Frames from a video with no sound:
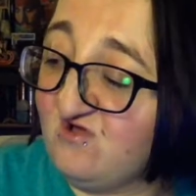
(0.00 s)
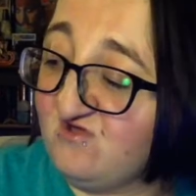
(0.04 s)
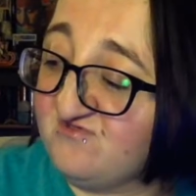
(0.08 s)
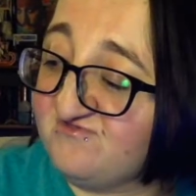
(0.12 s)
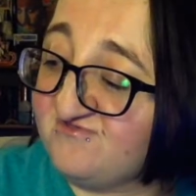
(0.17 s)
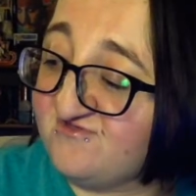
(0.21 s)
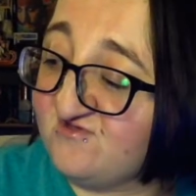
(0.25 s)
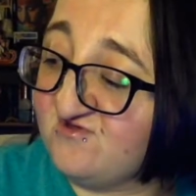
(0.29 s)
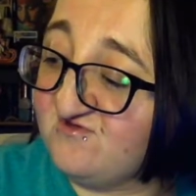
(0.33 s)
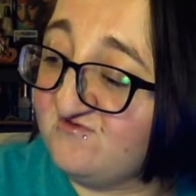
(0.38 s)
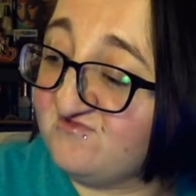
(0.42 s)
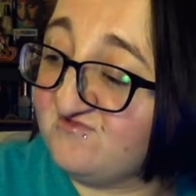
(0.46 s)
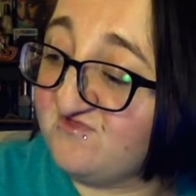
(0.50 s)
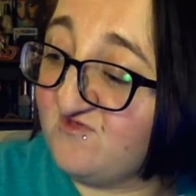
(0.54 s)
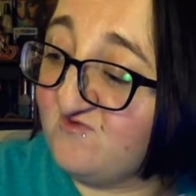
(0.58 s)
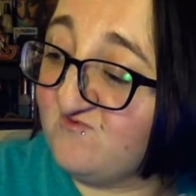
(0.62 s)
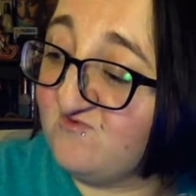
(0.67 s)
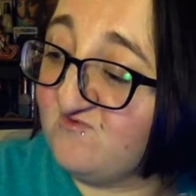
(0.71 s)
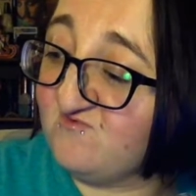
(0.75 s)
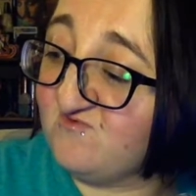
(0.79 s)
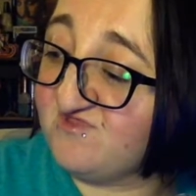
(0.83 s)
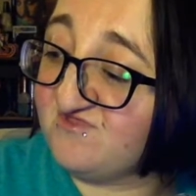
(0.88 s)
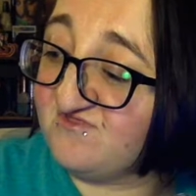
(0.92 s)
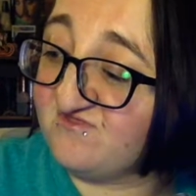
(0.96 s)
concert that
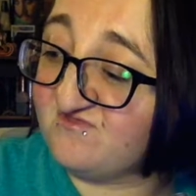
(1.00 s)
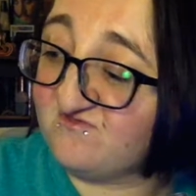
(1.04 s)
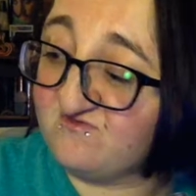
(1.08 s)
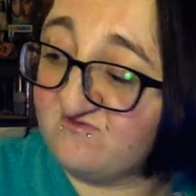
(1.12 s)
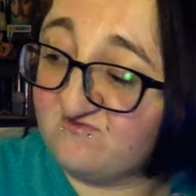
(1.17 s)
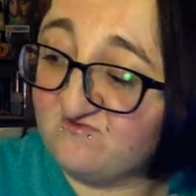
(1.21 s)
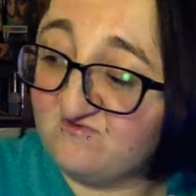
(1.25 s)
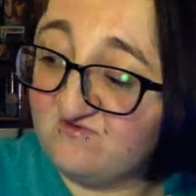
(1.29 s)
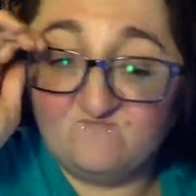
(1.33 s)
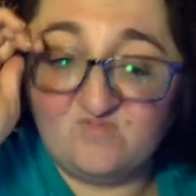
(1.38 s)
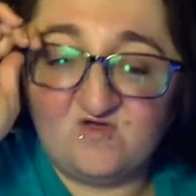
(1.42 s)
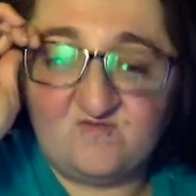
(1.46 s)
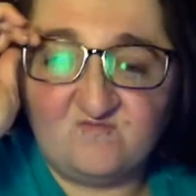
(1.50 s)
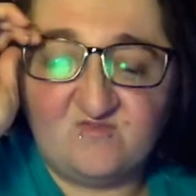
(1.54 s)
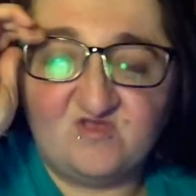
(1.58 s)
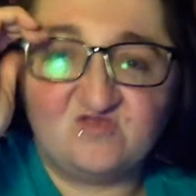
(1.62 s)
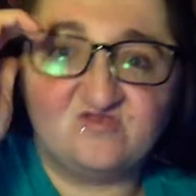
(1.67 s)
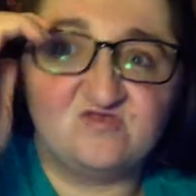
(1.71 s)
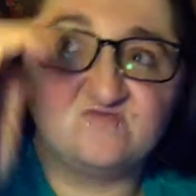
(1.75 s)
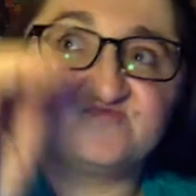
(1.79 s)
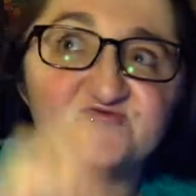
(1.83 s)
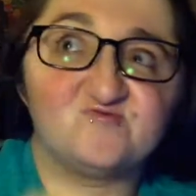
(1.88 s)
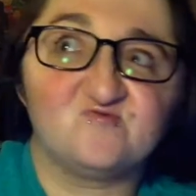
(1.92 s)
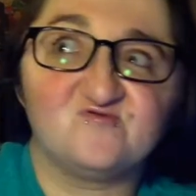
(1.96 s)
we went to, but my
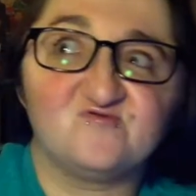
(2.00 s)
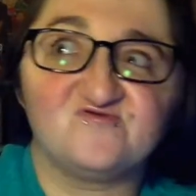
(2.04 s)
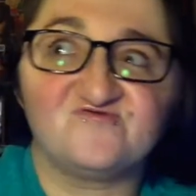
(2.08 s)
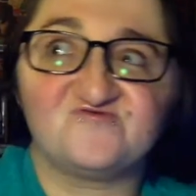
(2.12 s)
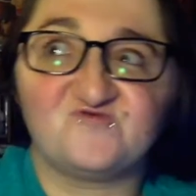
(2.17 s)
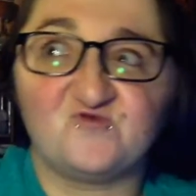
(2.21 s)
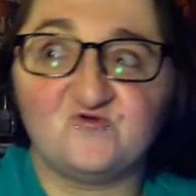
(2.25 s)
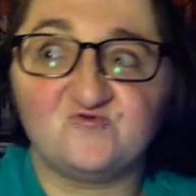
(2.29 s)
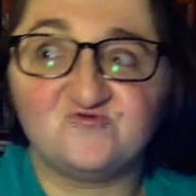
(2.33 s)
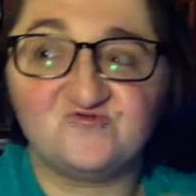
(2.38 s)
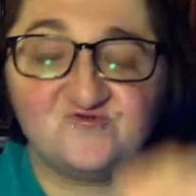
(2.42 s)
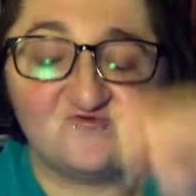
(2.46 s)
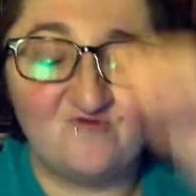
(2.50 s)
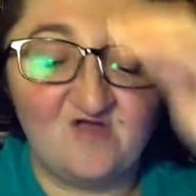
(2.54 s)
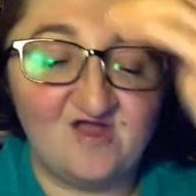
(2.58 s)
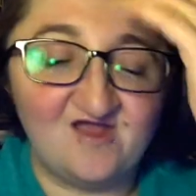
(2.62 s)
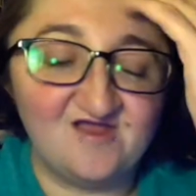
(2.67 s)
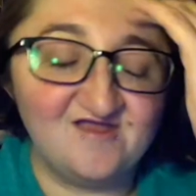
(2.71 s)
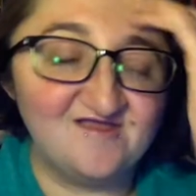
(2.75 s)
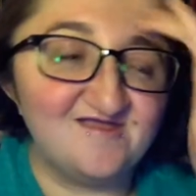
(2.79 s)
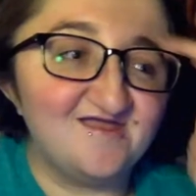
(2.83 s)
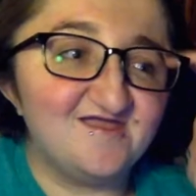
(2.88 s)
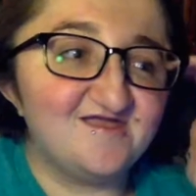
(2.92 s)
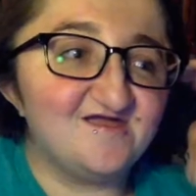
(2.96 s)
lips were so
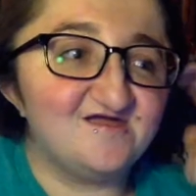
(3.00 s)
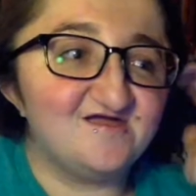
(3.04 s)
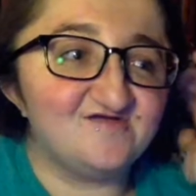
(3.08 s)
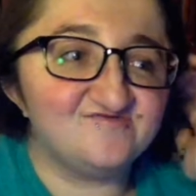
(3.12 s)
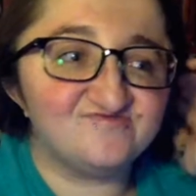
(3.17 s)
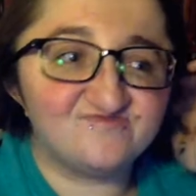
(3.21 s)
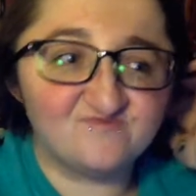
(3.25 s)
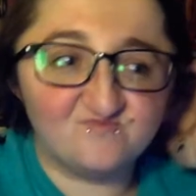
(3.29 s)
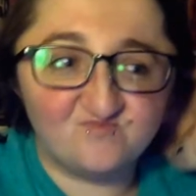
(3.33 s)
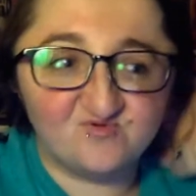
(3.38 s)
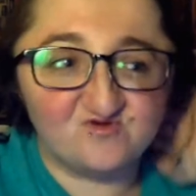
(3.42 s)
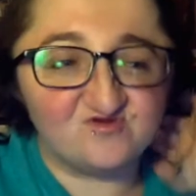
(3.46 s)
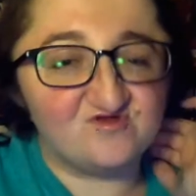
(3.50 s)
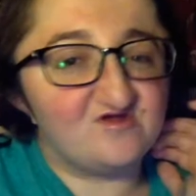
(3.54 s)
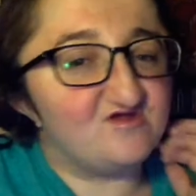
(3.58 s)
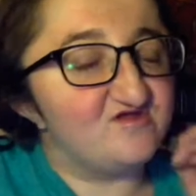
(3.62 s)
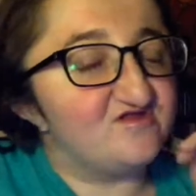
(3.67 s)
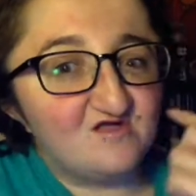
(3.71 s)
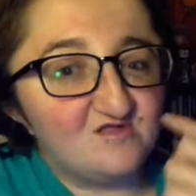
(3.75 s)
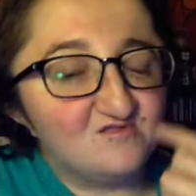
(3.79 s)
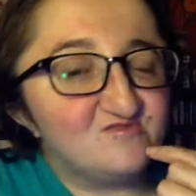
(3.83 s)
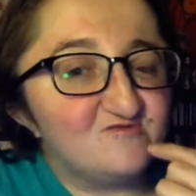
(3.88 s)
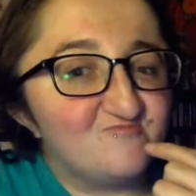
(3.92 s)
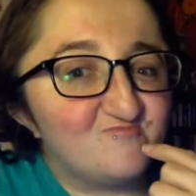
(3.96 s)
dry I had to put
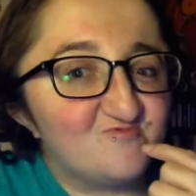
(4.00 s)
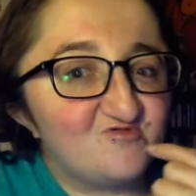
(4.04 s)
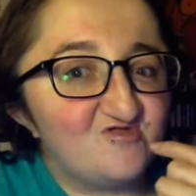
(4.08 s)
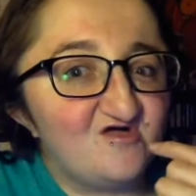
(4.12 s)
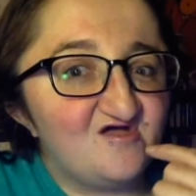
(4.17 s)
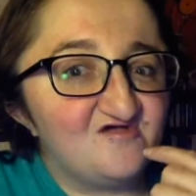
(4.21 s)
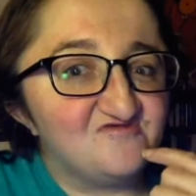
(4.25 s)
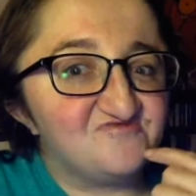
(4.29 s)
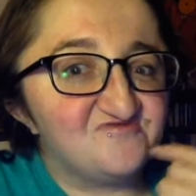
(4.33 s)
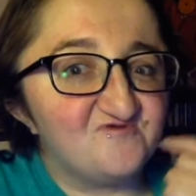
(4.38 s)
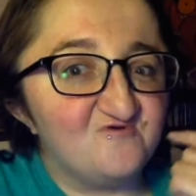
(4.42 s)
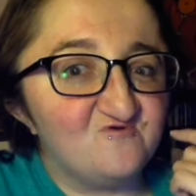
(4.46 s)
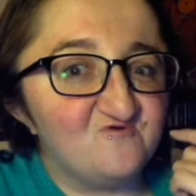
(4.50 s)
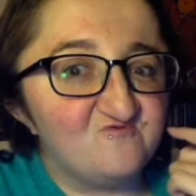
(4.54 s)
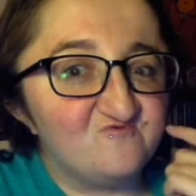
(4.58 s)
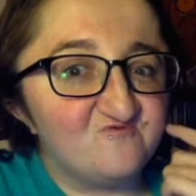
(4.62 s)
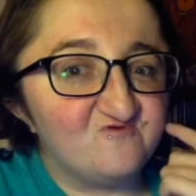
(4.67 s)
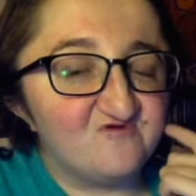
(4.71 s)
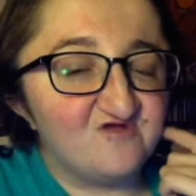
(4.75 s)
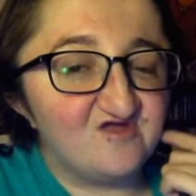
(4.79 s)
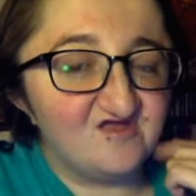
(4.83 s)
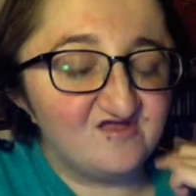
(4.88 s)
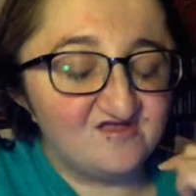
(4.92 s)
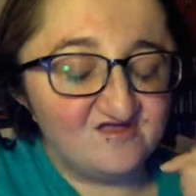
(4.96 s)
on a lip gloss
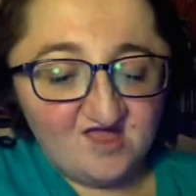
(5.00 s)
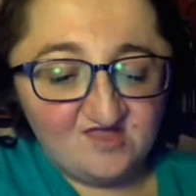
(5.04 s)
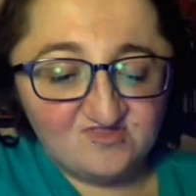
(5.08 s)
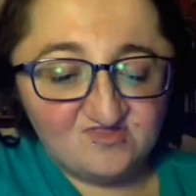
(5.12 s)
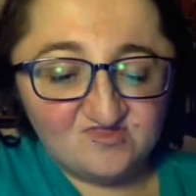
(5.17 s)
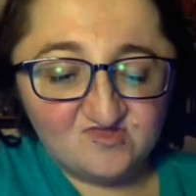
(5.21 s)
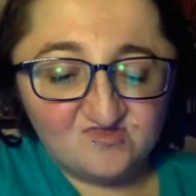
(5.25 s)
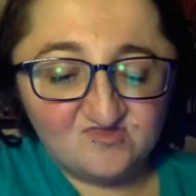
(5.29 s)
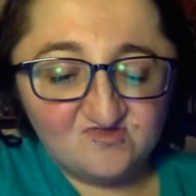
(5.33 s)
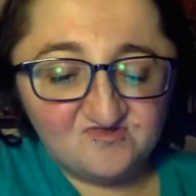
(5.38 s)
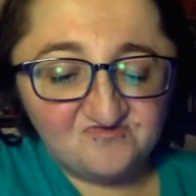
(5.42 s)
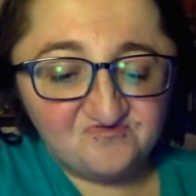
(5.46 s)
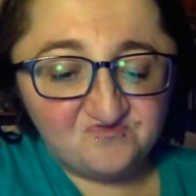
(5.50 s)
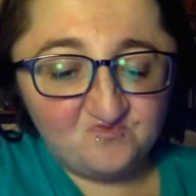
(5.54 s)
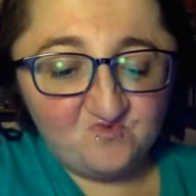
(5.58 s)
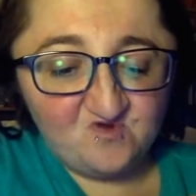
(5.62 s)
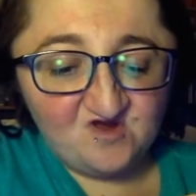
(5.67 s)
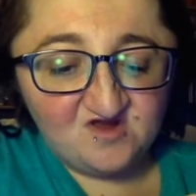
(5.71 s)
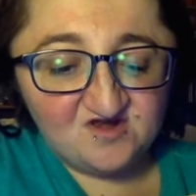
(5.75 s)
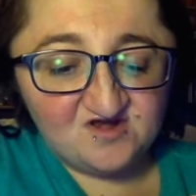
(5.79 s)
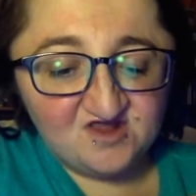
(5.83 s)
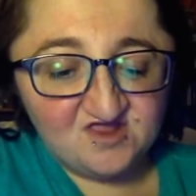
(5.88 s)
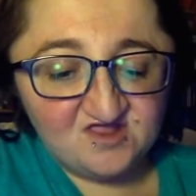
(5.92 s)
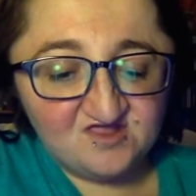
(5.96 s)
over it. And then this
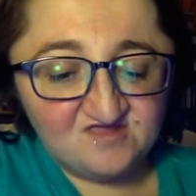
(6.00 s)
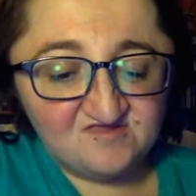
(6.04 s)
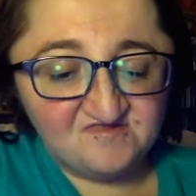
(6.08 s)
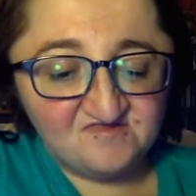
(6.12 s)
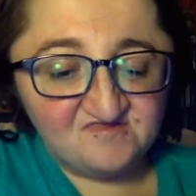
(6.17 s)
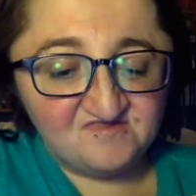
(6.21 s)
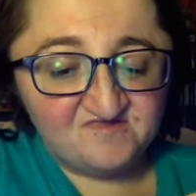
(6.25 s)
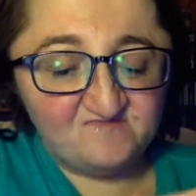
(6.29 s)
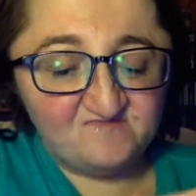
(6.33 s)
one is